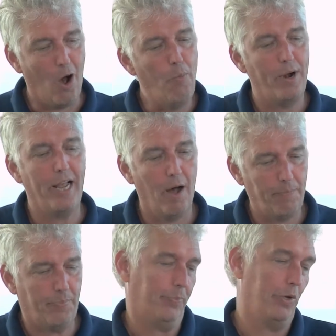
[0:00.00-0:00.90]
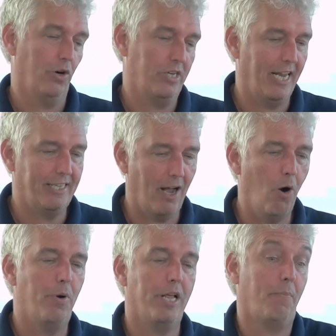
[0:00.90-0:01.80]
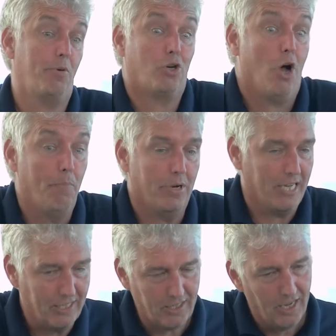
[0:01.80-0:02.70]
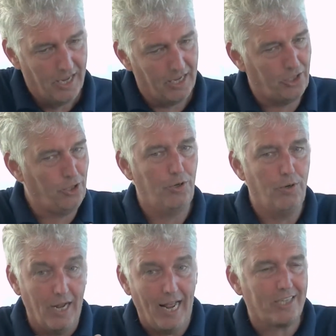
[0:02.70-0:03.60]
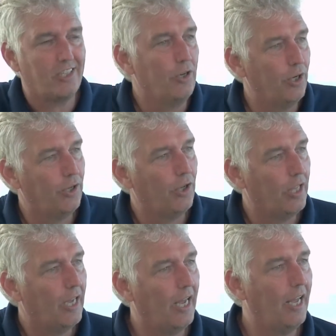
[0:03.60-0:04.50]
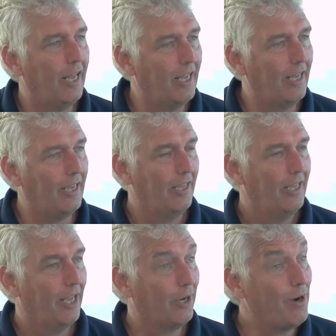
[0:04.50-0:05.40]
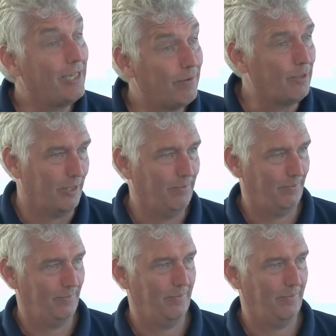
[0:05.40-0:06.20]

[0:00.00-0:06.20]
opening up your data, opening up your companies to external creativity.